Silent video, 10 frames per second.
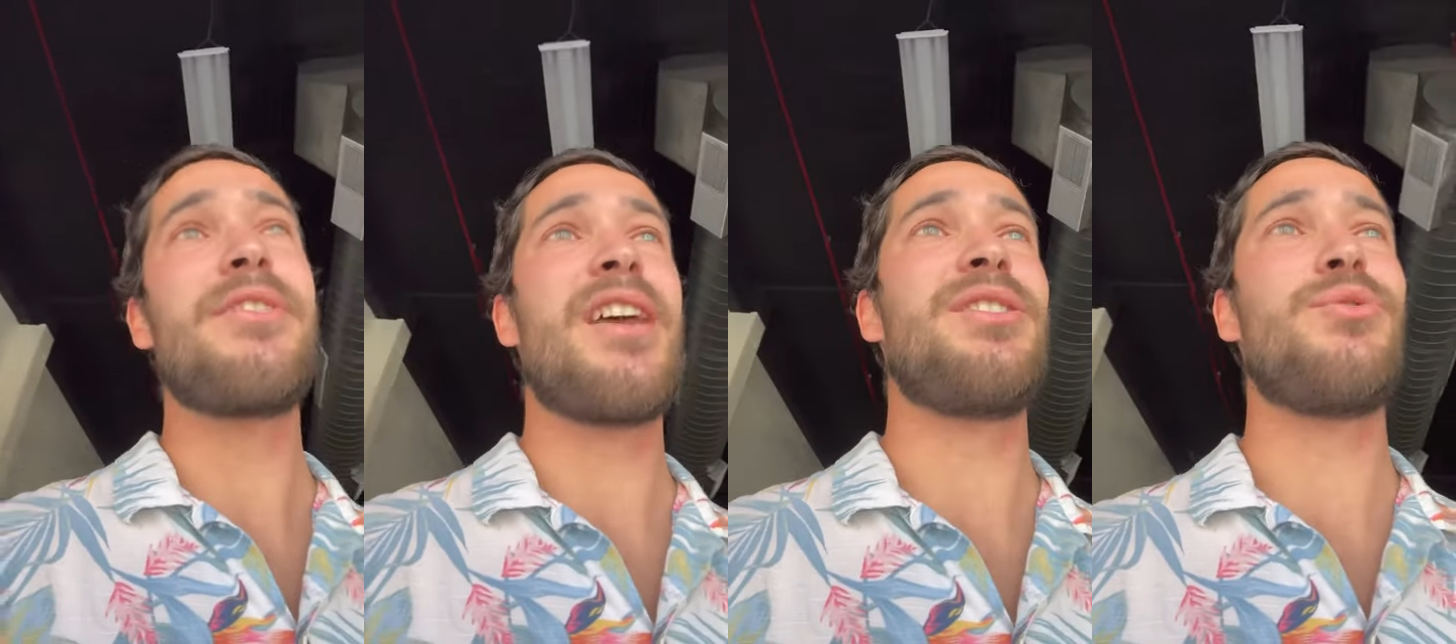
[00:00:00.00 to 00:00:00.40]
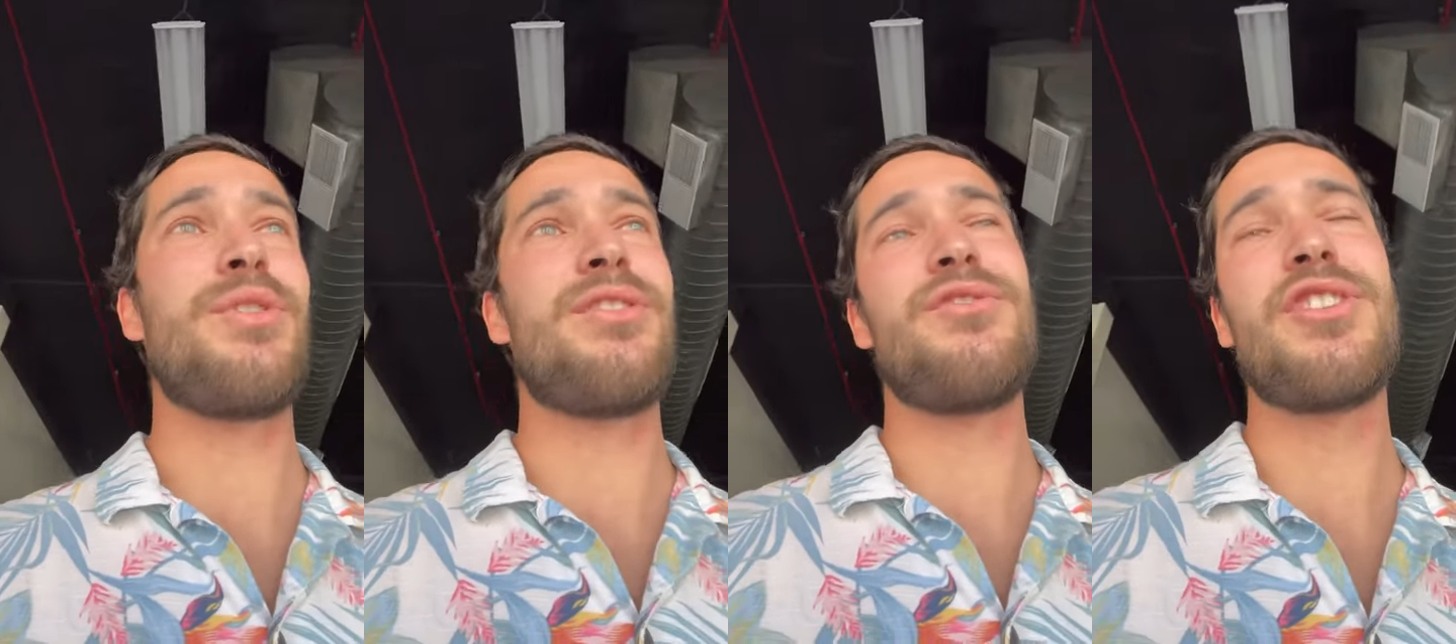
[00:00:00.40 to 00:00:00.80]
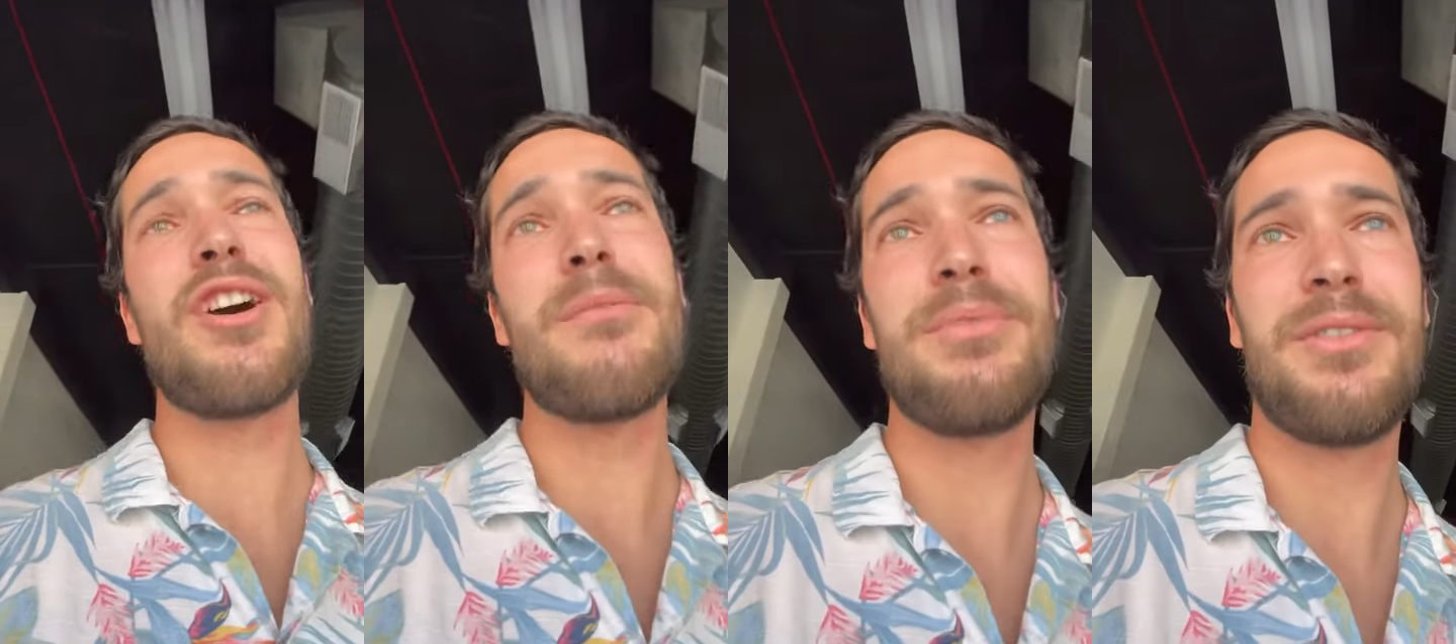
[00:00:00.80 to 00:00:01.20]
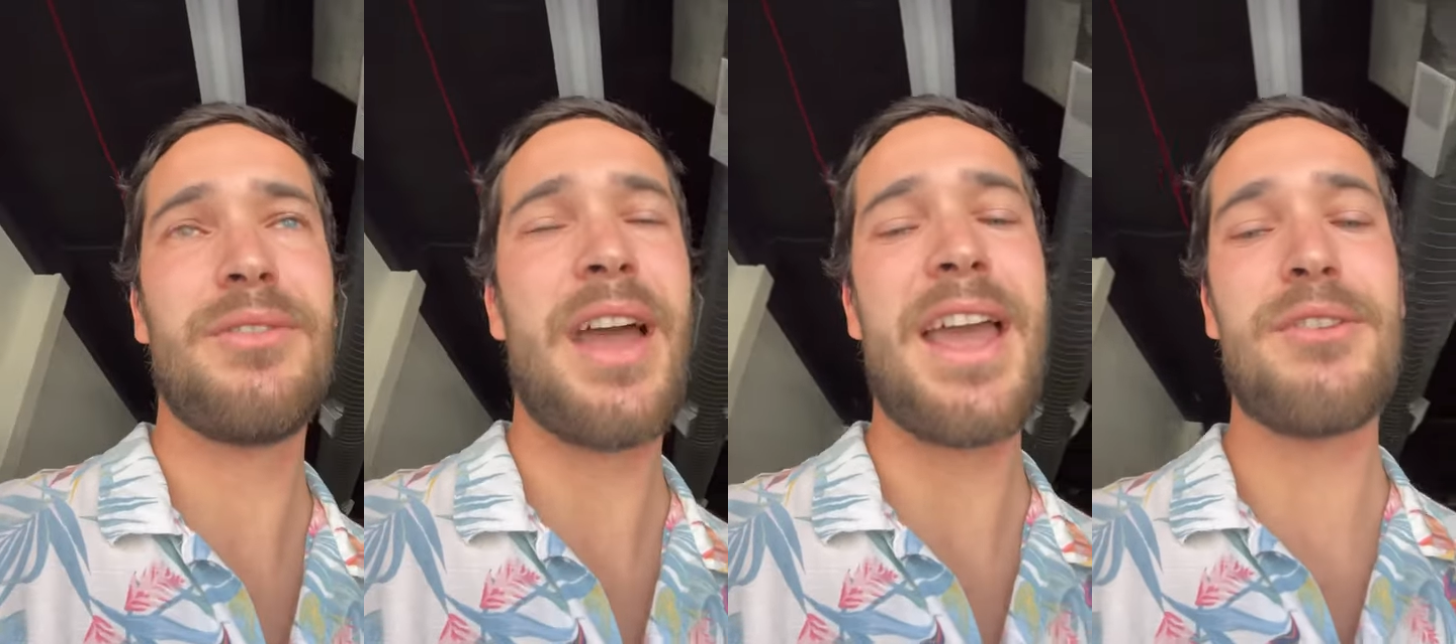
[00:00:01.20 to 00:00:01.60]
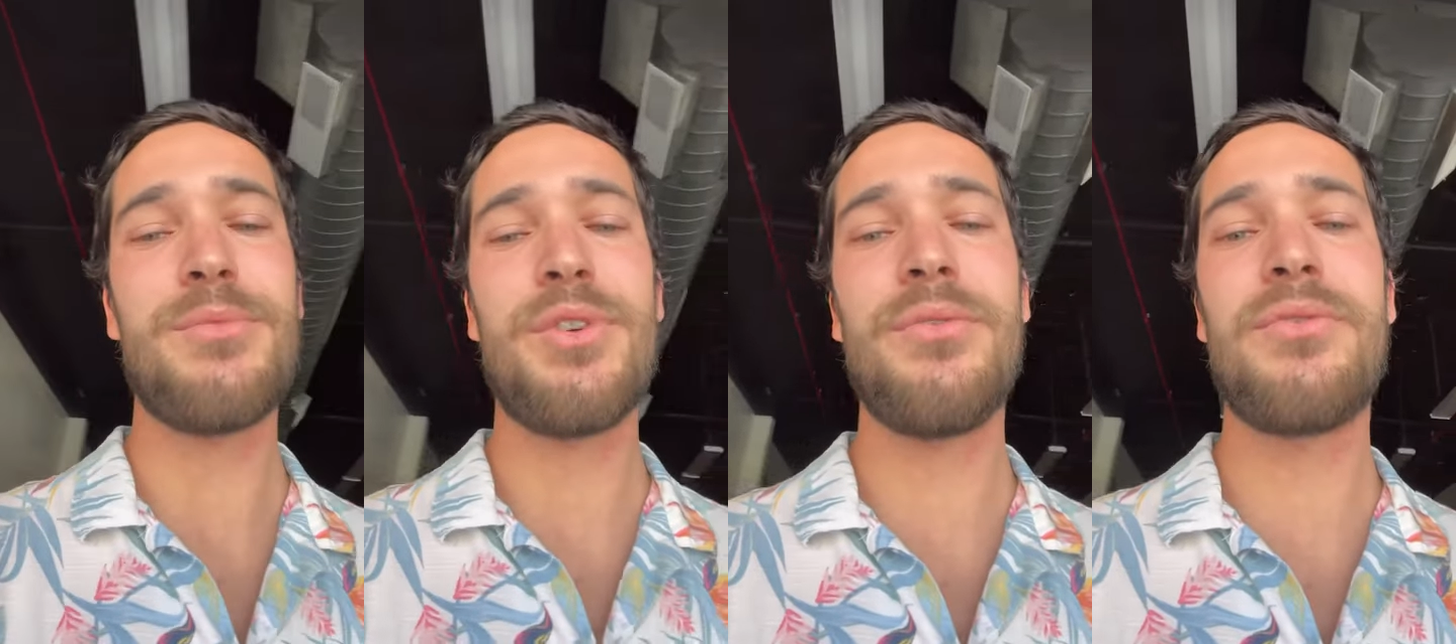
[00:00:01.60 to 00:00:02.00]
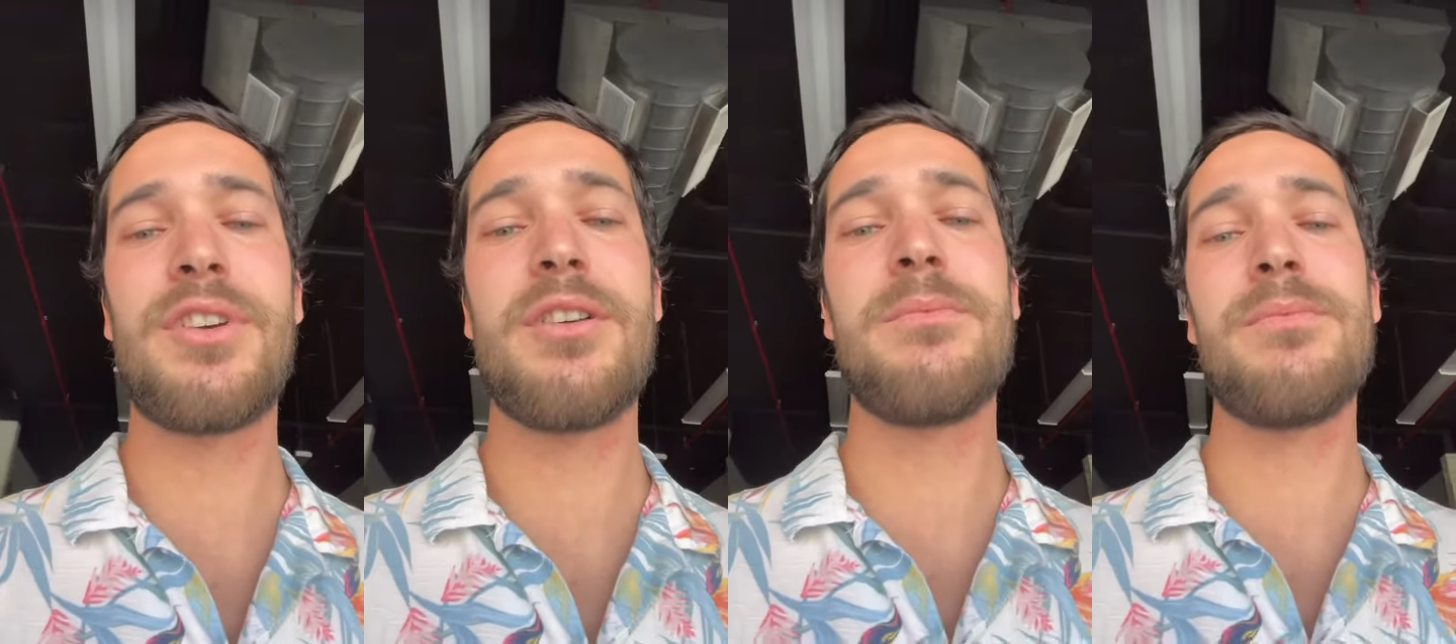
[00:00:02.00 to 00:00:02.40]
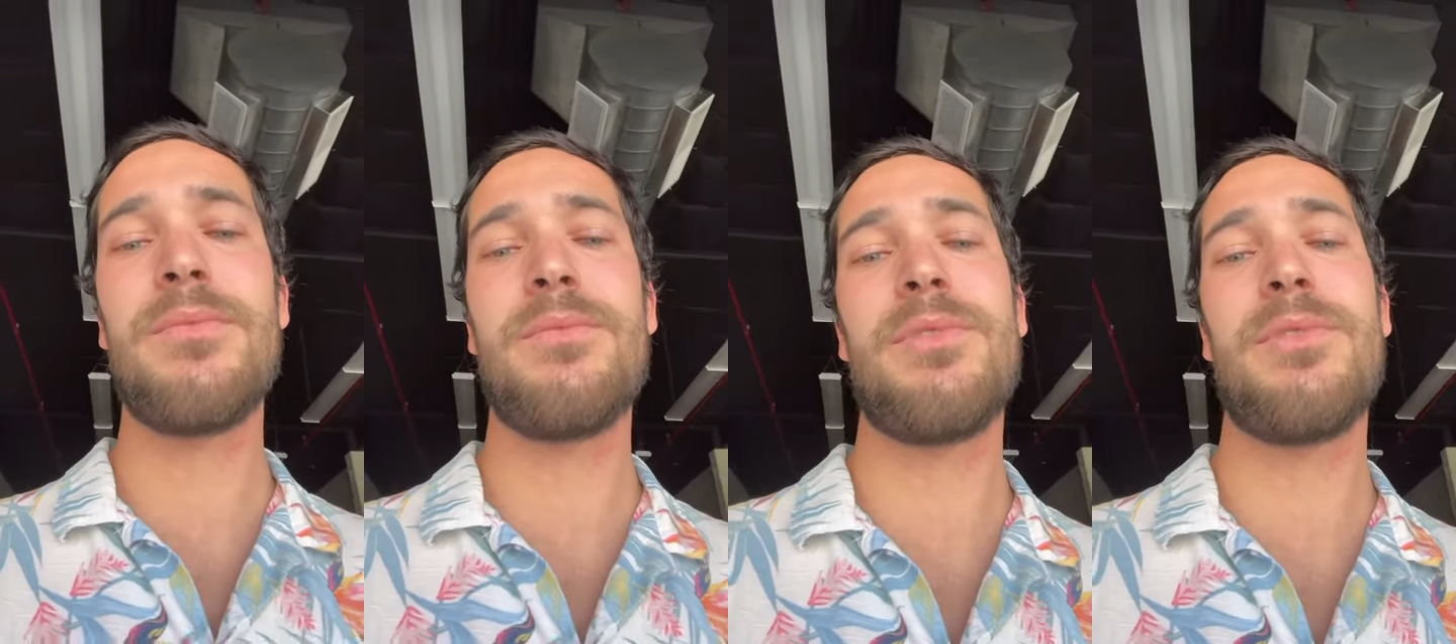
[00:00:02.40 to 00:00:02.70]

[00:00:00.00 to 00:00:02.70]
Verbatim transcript: I switched jobs, so I had to move from